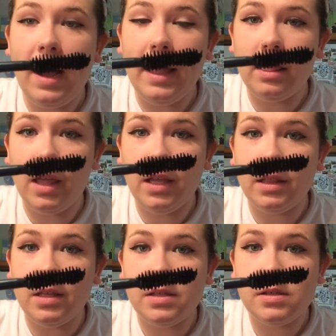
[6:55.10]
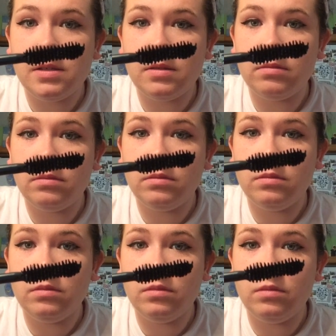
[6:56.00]
I like this
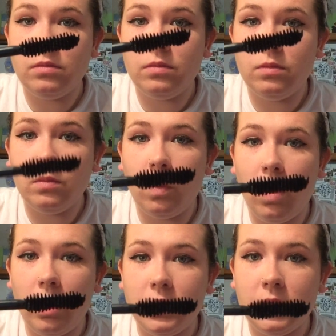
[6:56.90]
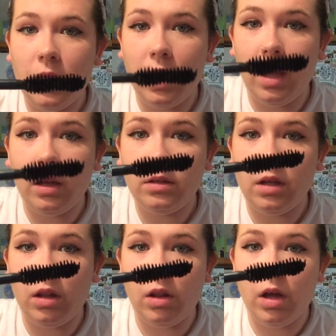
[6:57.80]
wand thing
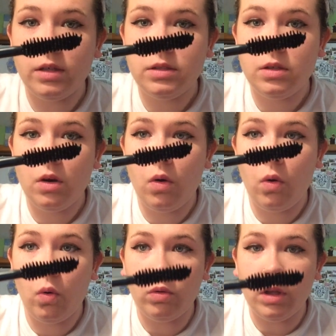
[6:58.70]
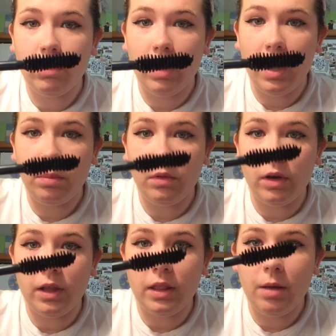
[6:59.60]
a lot. Holy crap,
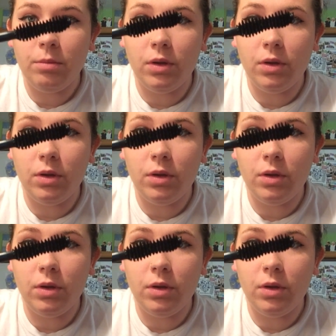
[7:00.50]
look at that,